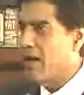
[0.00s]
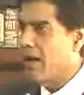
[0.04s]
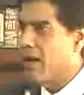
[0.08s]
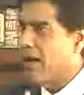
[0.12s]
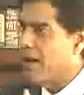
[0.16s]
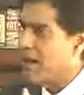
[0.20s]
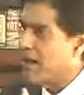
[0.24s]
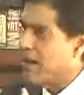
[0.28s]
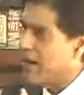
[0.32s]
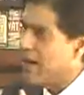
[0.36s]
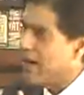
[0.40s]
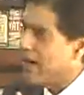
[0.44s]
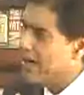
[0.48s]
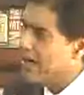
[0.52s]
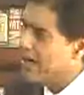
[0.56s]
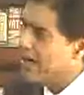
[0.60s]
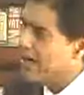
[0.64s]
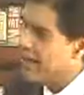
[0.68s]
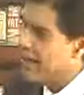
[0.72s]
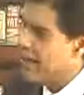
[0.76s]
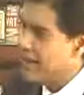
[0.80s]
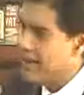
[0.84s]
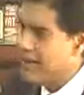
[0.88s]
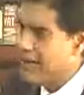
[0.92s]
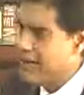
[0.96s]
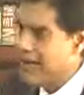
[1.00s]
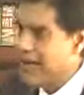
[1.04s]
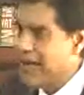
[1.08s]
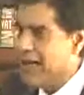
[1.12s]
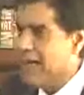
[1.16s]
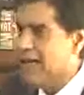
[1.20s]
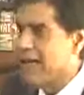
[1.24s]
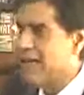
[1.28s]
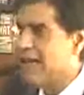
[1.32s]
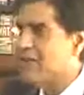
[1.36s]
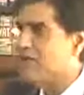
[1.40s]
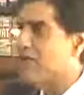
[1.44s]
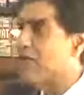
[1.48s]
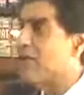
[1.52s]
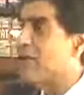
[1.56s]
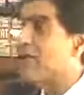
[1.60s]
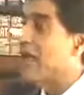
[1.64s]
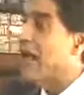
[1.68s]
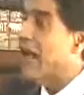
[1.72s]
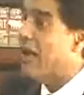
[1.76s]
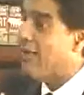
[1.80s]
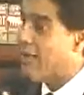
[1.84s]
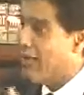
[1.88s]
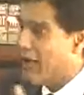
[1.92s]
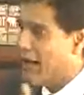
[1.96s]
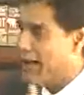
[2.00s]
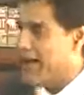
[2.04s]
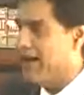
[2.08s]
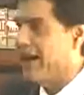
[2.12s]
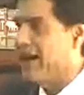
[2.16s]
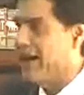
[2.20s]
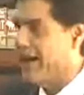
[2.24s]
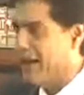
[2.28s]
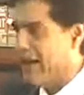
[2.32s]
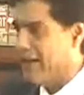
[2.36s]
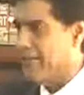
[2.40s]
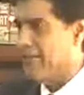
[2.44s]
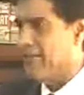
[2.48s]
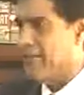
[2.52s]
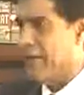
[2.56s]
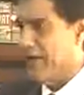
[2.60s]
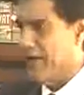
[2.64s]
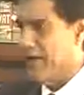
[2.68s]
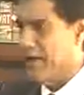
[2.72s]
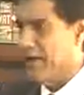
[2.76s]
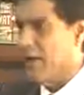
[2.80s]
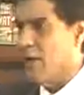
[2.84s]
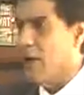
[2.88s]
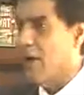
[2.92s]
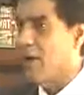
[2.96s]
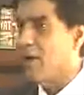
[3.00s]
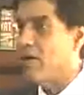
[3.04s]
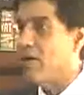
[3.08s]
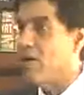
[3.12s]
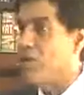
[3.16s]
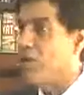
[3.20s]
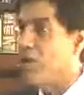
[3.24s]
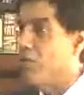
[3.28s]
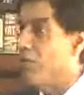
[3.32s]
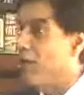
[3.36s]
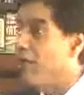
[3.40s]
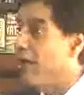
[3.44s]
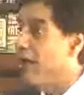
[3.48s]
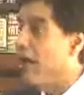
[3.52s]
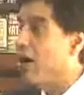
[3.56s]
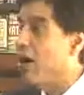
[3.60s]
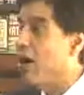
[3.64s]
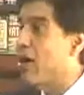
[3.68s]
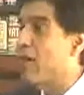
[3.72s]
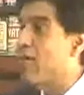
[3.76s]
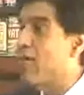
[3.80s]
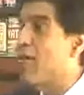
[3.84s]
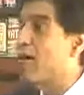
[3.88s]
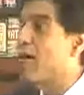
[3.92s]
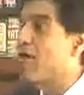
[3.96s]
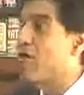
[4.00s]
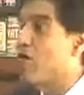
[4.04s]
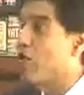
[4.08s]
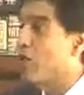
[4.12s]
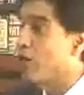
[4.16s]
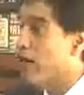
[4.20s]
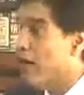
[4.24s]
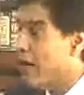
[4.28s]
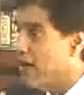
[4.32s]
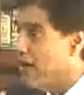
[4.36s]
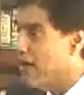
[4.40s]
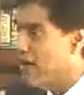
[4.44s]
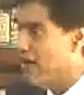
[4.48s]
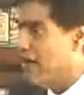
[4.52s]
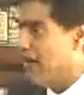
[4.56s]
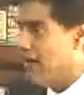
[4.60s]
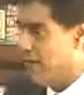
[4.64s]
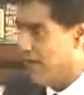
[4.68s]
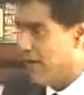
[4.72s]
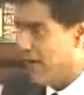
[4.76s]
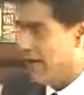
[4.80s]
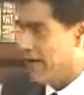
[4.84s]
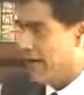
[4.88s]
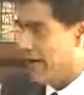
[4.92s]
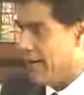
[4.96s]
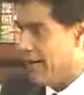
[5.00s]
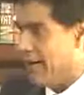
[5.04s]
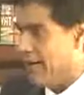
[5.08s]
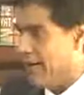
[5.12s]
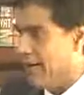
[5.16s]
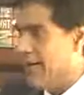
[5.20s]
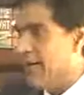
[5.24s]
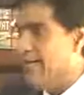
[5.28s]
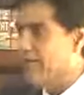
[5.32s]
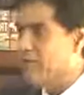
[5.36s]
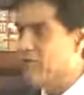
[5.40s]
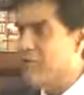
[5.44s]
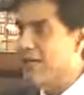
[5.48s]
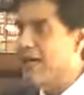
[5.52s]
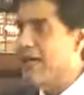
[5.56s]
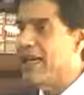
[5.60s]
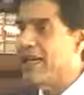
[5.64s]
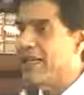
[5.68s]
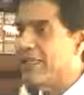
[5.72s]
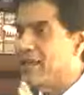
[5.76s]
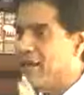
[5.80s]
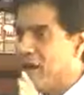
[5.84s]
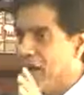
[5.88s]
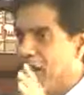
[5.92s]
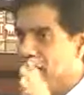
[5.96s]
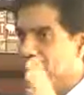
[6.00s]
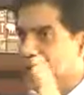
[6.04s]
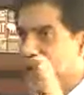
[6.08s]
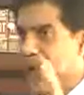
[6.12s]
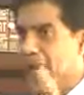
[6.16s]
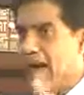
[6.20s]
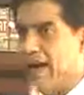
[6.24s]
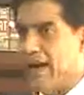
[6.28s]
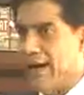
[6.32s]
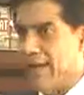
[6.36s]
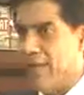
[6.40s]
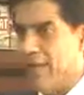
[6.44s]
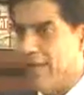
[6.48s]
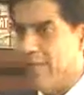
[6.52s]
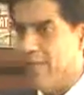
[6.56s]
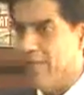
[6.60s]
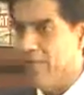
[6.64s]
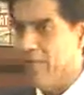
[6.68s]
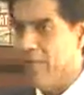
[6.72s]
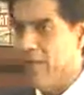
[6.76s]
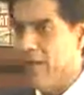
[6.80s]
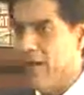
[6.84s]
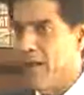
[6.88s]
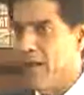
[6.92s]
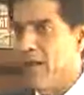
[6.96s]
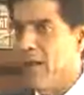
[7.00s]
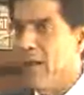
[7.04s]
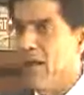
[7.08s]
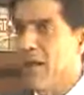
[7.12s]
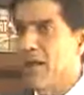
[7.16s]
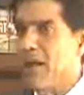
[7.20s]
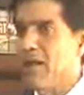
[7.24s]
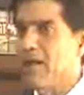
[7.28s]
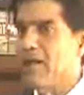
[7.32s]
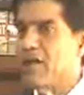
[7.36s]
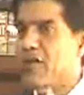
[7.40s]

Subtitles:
that issue is affected, I am saying, may not be totally nullified. See, it's not that in